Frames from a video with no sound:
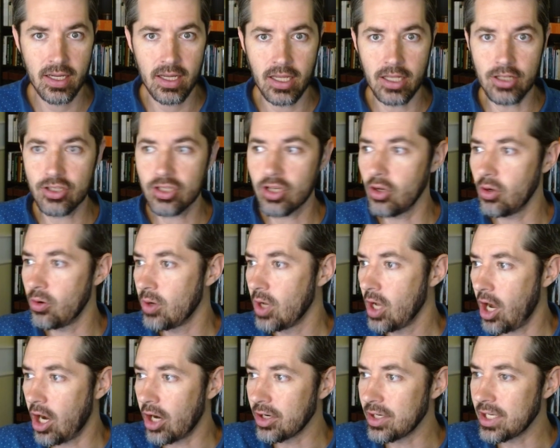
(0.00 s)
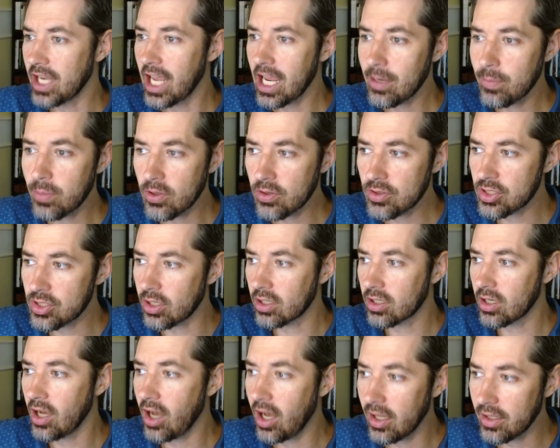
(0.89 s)
And so our neighbors, our
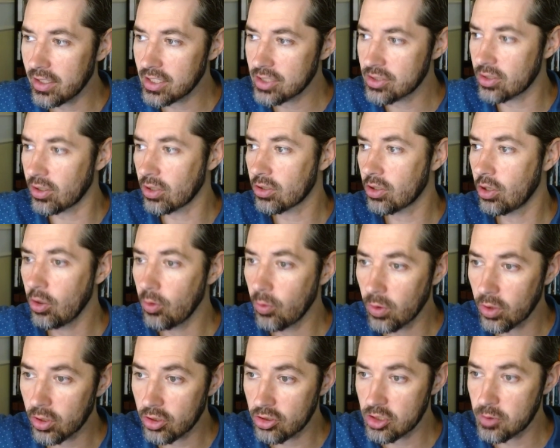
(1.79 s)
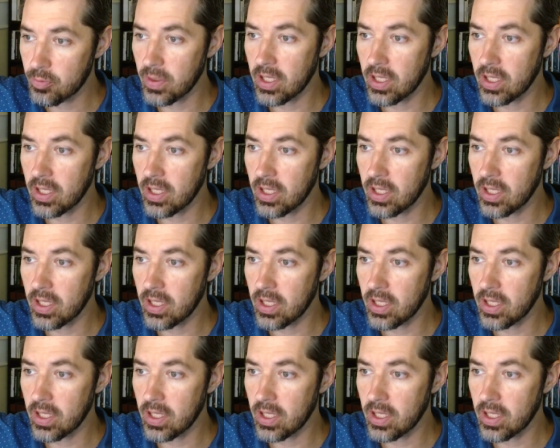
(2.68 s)
colleagues, our coworkers,